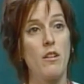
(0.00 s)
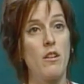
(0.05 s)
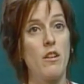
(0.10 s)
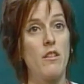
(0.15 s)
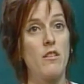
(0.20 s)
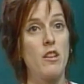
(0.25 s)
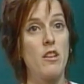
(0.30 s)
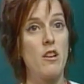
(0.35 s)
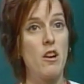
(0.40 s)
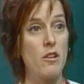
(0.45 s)

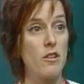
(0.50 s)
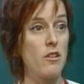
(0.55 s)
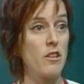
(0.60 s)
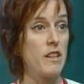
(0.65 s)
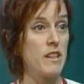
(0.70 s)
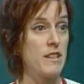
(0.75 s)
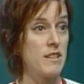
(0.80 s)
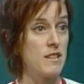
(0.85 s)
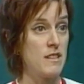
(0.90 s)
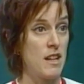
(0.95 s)
the younger
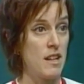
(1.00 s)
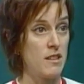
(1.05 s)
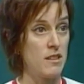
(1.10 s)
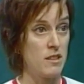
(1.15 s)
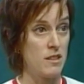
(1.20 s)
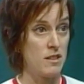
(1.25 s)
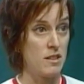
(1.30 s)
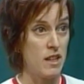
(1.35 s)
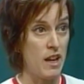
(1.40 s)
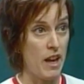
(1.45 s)
kids tend
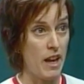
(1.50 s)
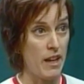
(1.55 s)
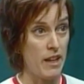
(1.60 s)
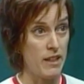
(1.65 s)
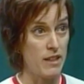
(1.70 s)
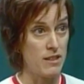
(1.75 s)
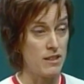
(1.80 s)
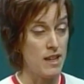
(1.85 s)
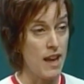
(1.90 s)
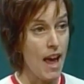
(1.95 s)
to stay
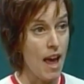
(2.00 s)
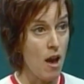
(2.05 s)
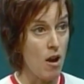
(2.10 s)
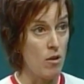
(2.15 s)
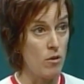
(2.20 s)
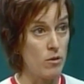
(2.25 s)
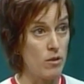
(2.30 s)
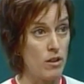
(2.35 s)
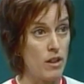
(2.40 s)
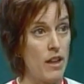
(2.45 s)
in
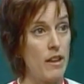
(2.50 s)
town,